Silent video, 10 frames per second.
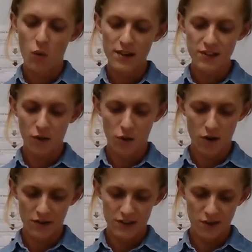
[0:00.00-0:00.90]
Once the
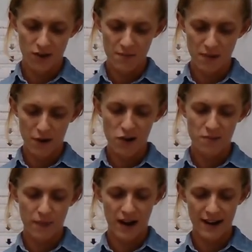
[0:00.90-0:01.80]
order is signed by
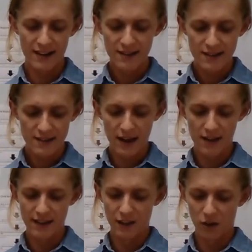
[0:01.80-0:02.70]
both parties
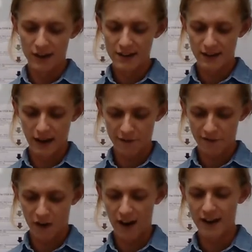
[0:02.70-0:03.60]
and their lawyers and
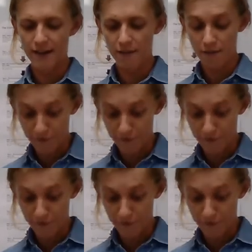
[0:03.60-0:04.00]
filed